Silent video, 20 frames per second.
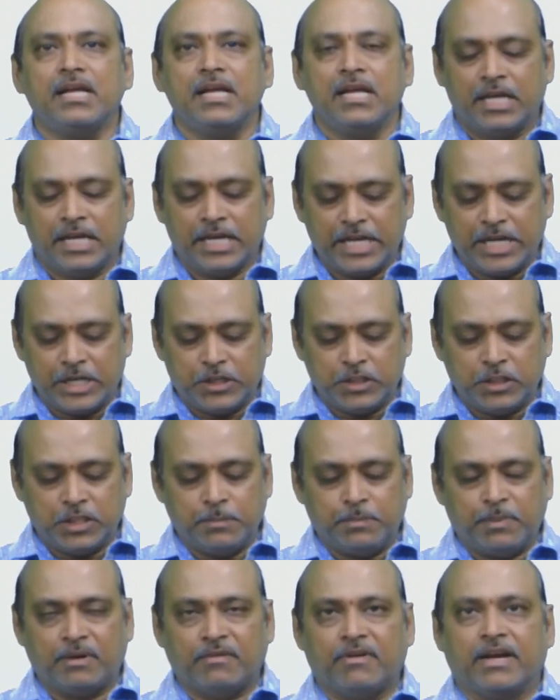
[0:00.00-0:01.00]
e to the
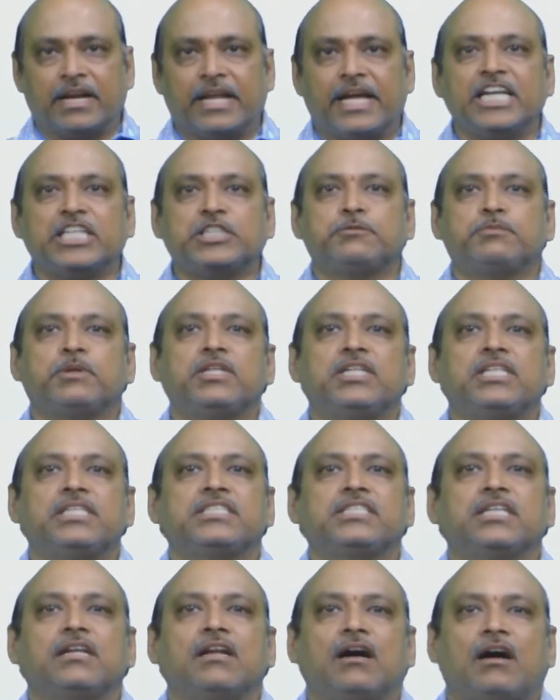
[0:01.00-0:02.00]
power
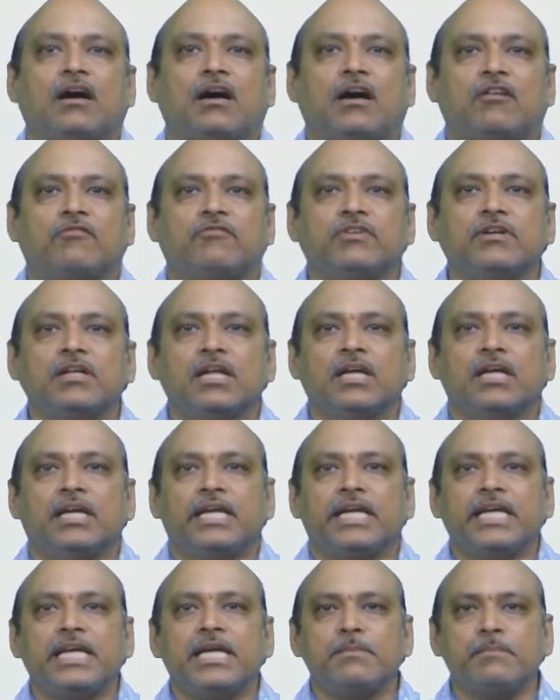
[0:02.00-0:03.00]
exponential of
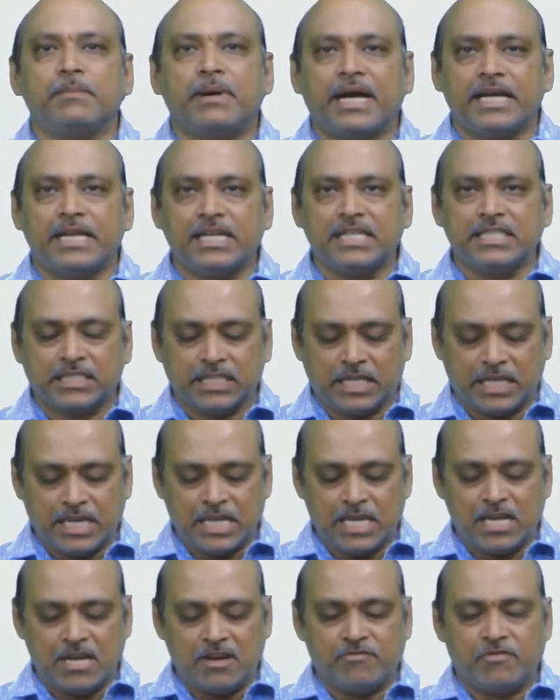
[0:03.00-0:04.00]
E minus
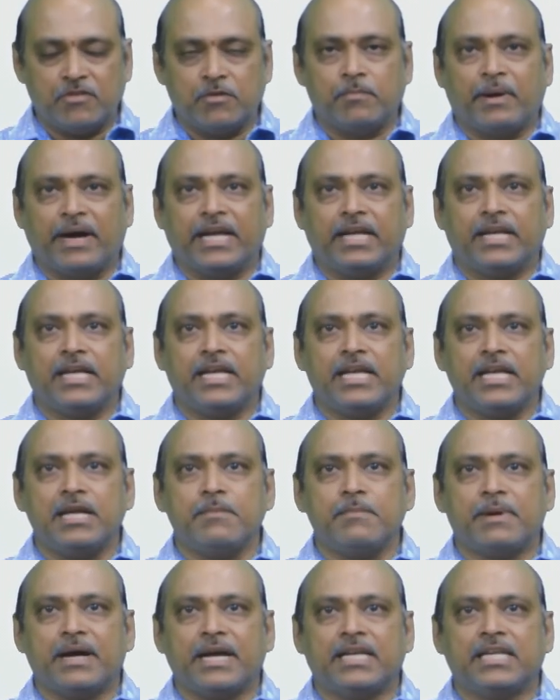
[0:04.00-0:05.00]
EF
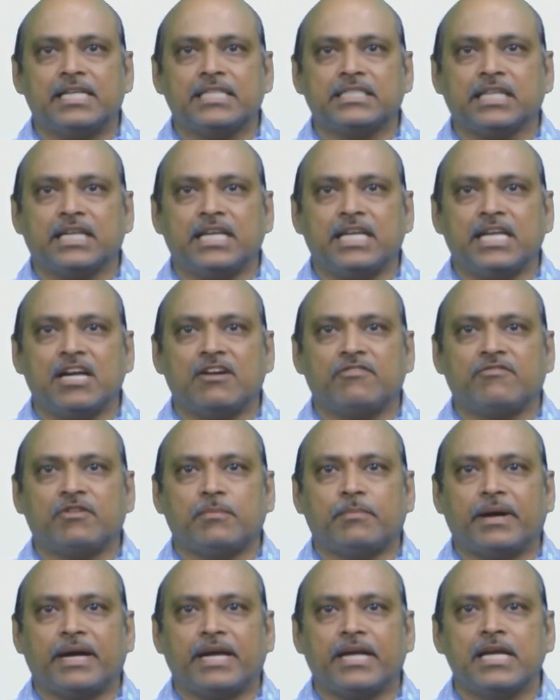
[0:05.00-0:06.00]

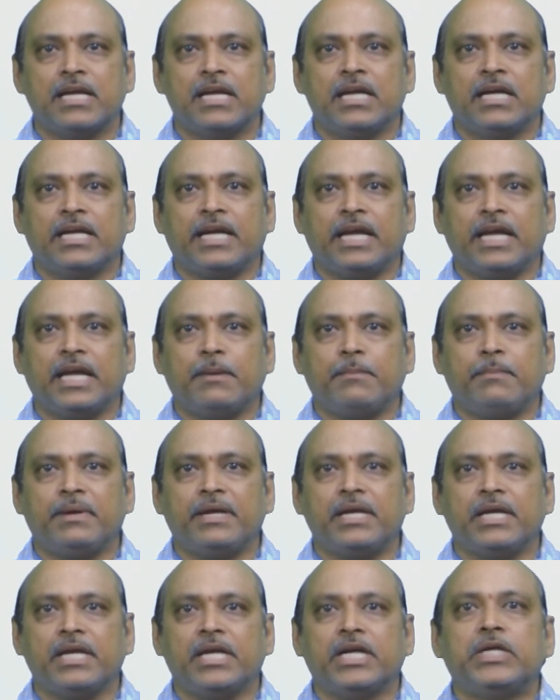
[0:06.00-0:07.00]
by
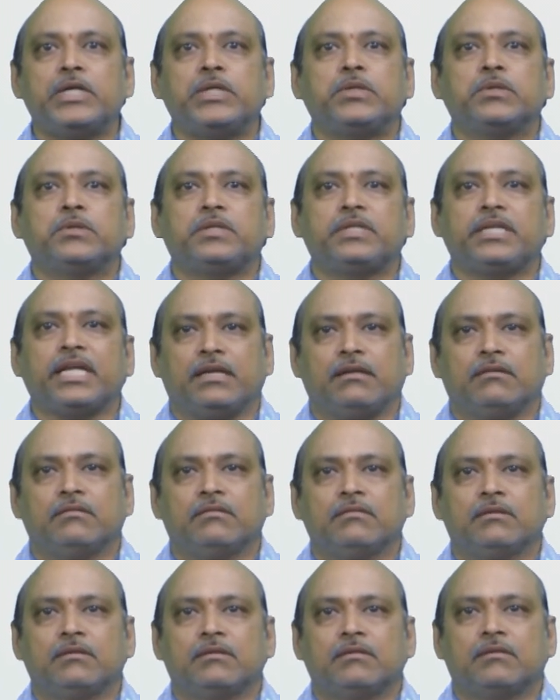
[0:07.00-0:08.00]
KB into T,
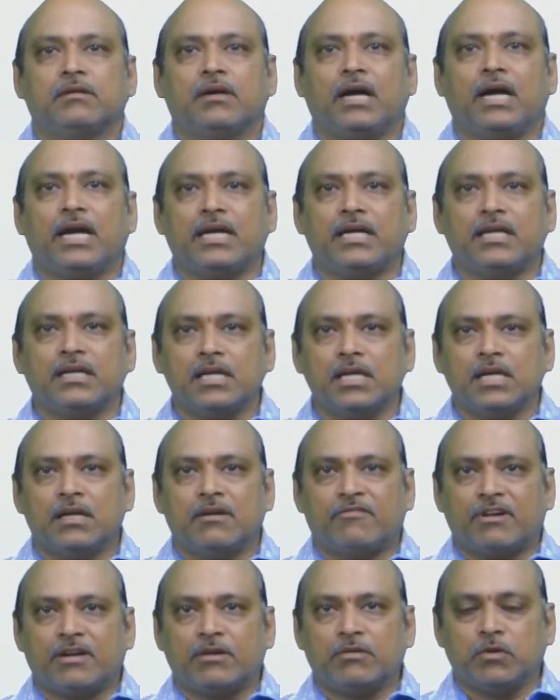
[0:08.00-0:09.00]
and
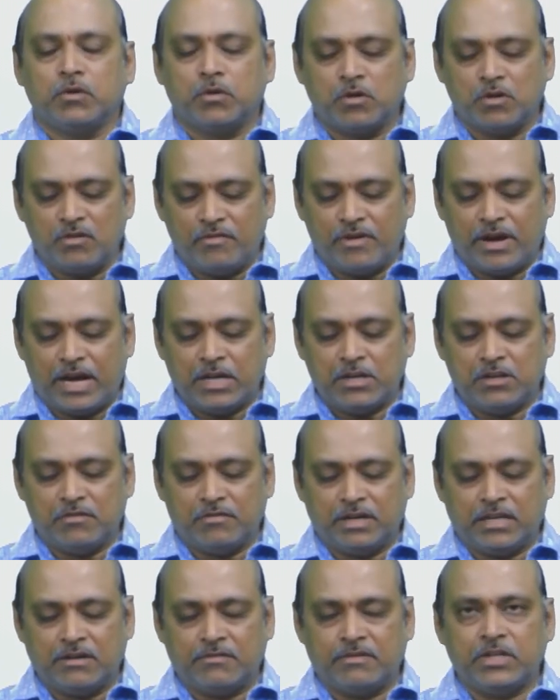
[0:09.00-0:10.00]
for whole value
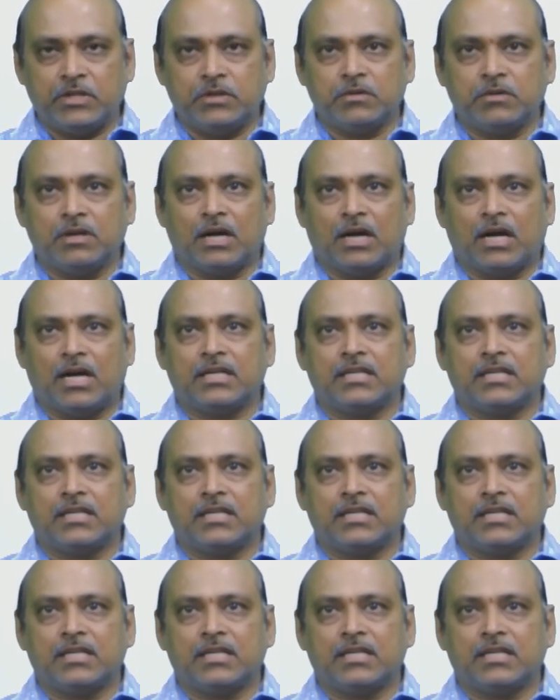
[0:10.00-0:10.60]
whatever you got